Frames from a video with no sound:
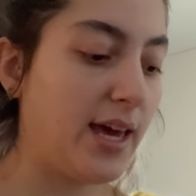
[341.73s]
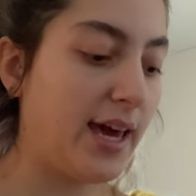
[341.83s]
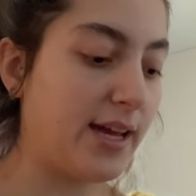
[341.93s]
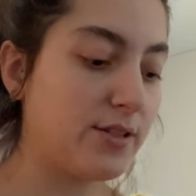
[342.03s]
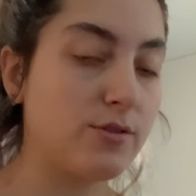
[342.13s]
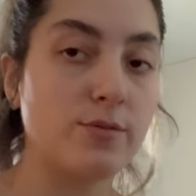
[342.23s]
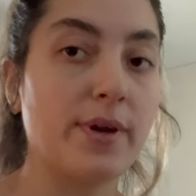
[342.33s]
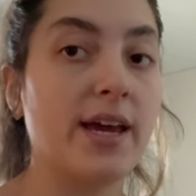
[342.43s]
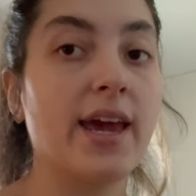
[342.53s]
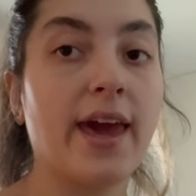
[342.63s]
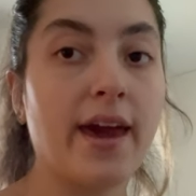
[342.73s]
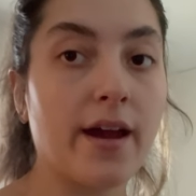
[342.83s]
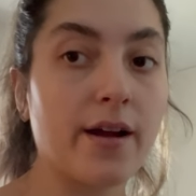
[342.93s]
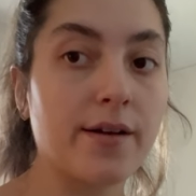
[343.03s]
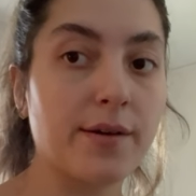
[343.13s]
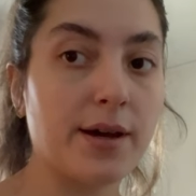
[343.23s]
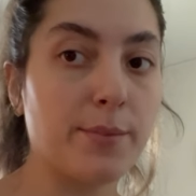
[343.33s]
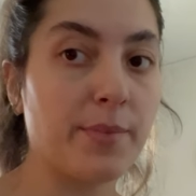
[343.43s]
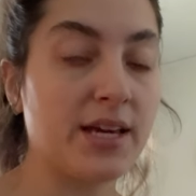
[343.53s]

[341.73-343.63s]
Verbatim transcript: had to do my hair, um,